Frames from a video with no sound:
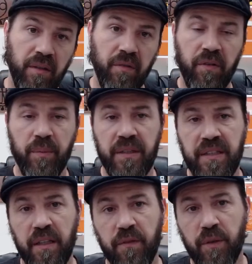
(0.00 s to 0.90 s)
from the
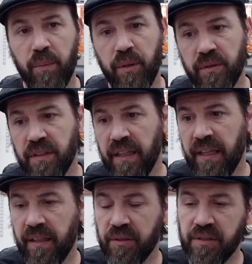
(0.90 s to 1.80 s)
telephone pole to the
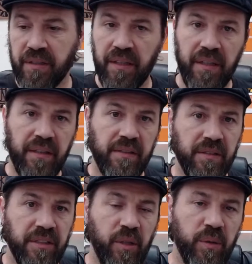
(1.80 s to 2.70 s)
house so
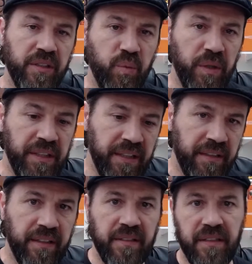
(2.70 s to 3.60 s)
you know when it's windy
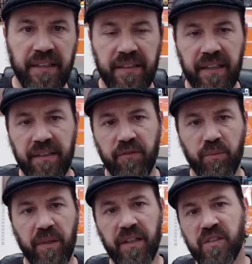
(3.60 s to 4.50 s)
and things like that from
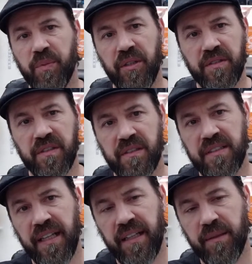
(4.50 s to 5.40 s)
my experience as a
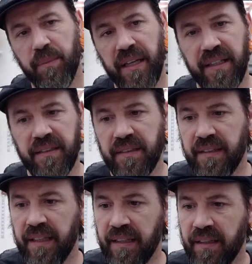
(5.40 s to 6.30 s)
tech back in the
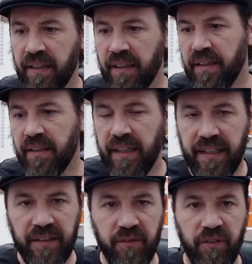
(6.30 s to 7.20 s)
day that
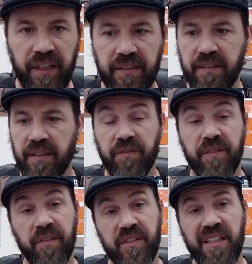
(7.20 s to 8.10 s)
can affect if,
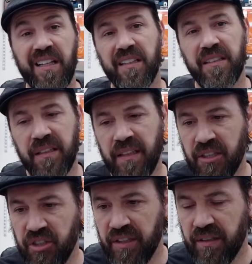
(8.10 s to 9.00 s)
if it's not a good
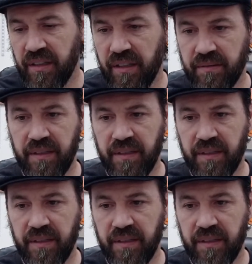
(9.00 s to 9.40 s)
connection uh,